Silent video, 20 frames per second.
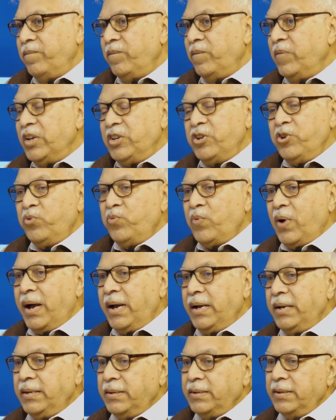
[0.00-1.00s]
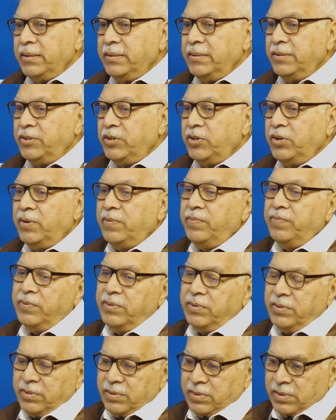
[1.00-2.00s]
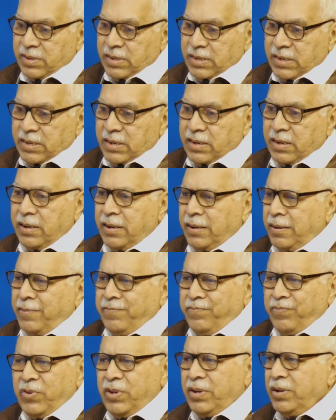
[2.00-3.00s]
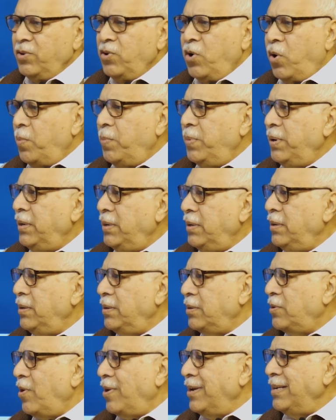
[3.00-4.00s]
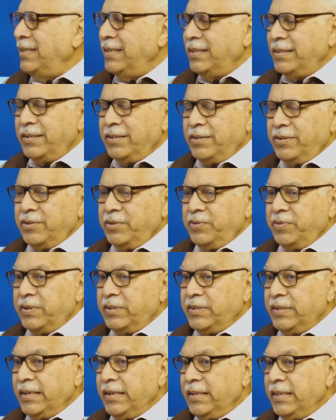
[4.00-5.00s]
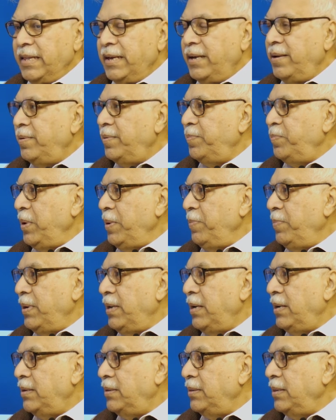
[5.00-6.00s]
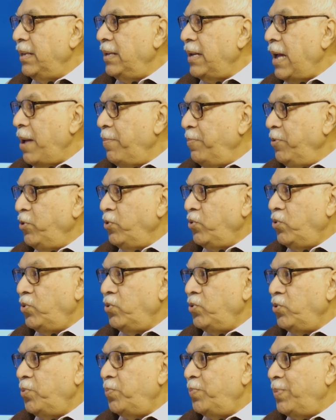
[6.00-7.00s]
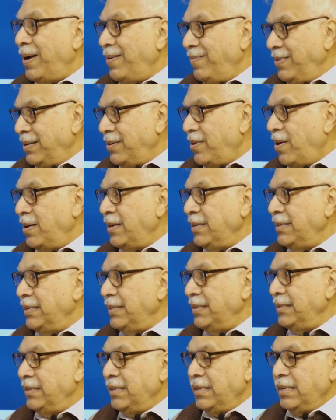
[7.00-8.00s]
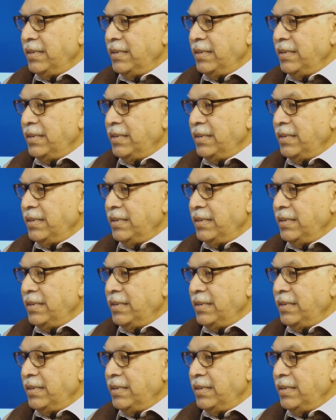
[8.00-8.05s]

which is why instead of the normal colleges and universities, people are happy to go to private colleges,